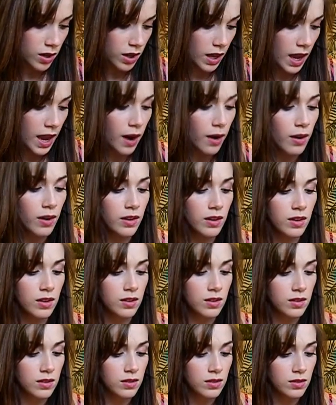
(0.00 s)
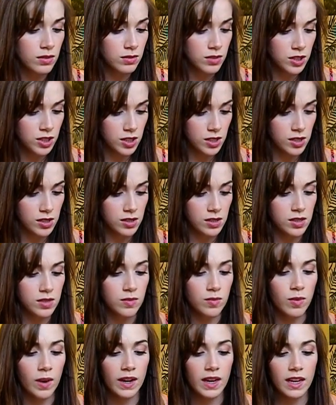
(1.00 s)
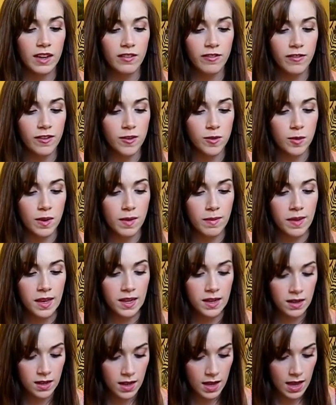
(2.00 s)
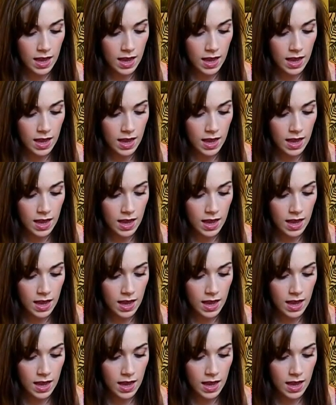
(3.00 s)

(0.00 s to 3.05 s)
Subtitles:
Kara Goucher's Running for Women,